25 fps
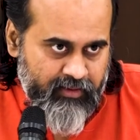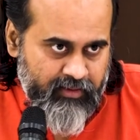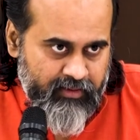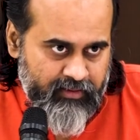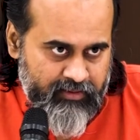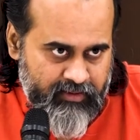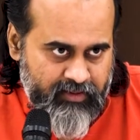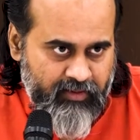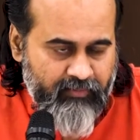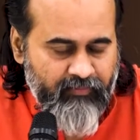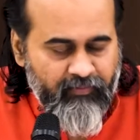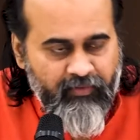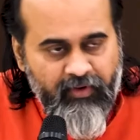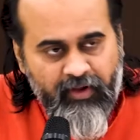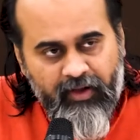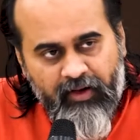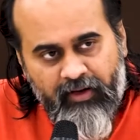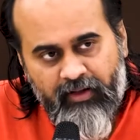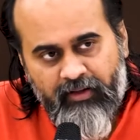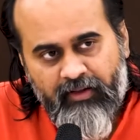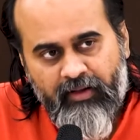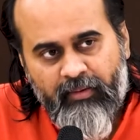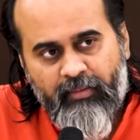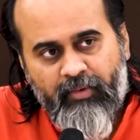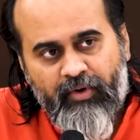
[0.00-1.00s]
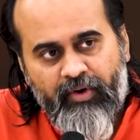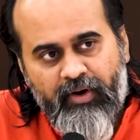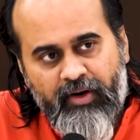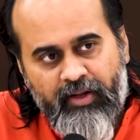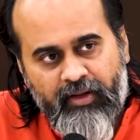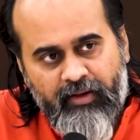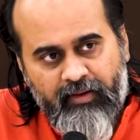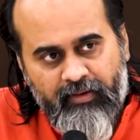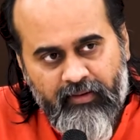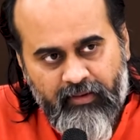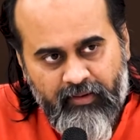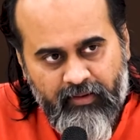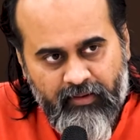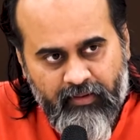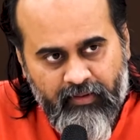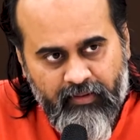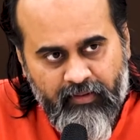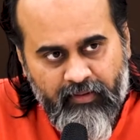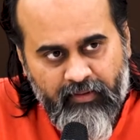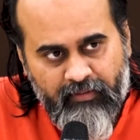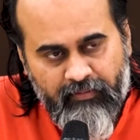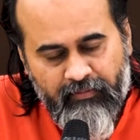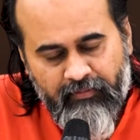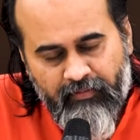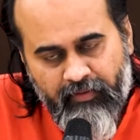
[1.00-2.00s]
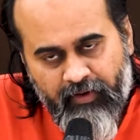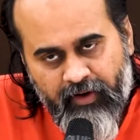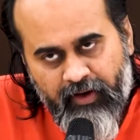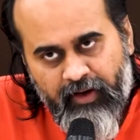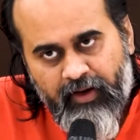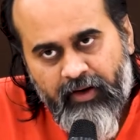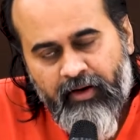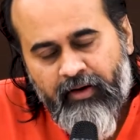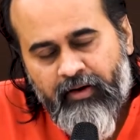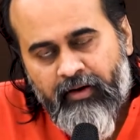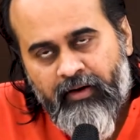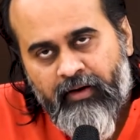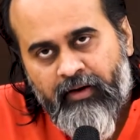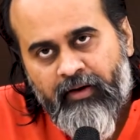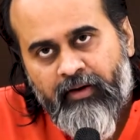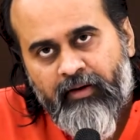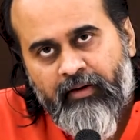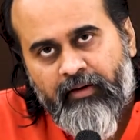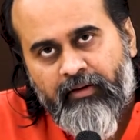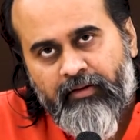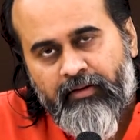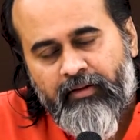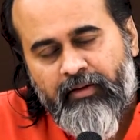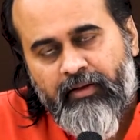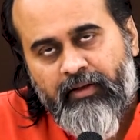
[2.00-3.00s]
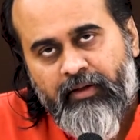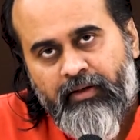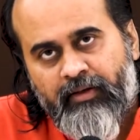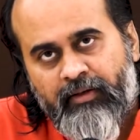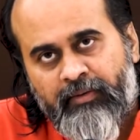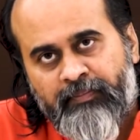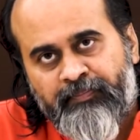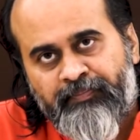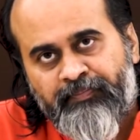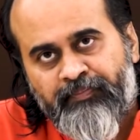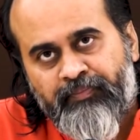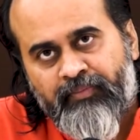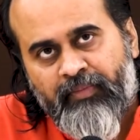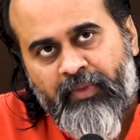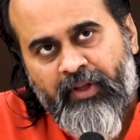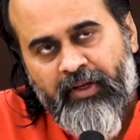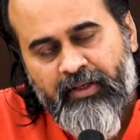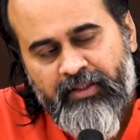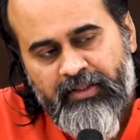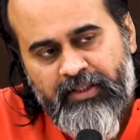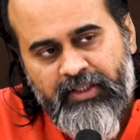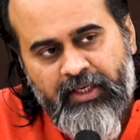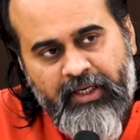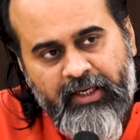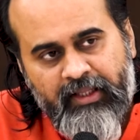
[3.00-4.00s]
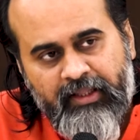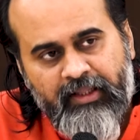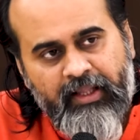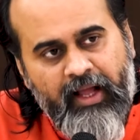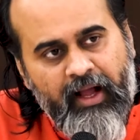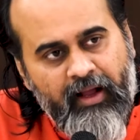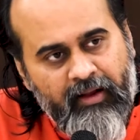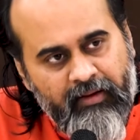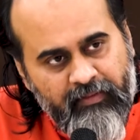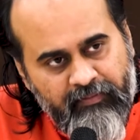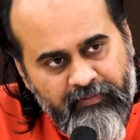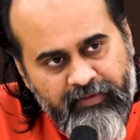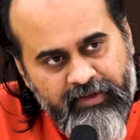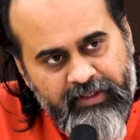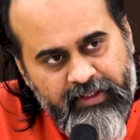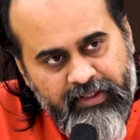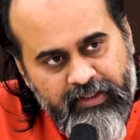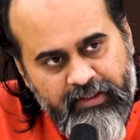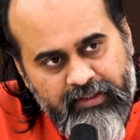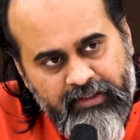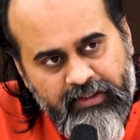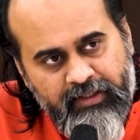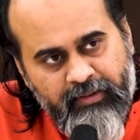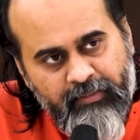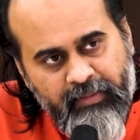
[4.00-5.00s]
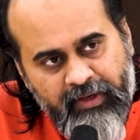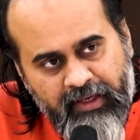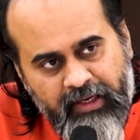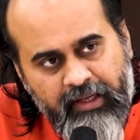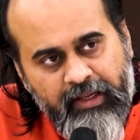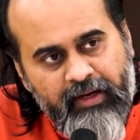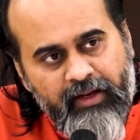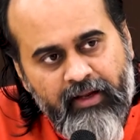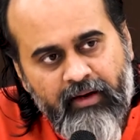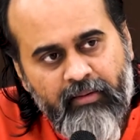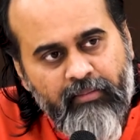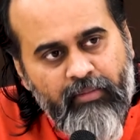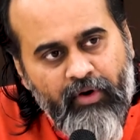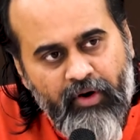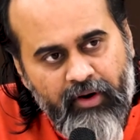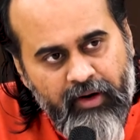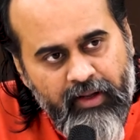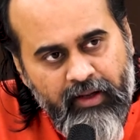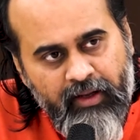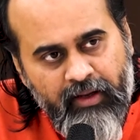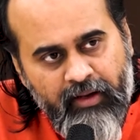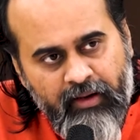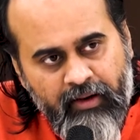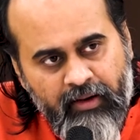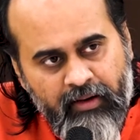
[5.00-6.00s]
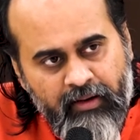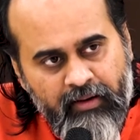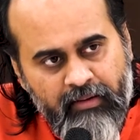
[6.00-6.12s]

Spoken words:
somewhere in the body, where the jadata, which is the material body,